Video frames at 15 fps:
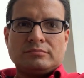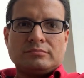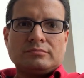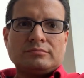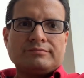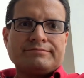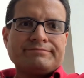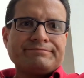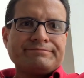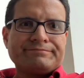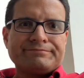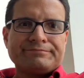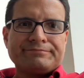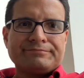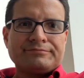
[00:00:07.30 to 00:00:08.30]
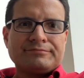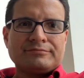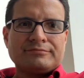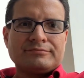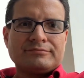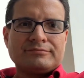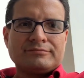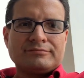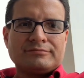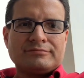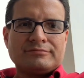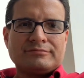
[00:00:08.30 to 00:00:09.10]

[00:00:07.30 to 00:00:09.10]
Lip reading: Nobody speaks.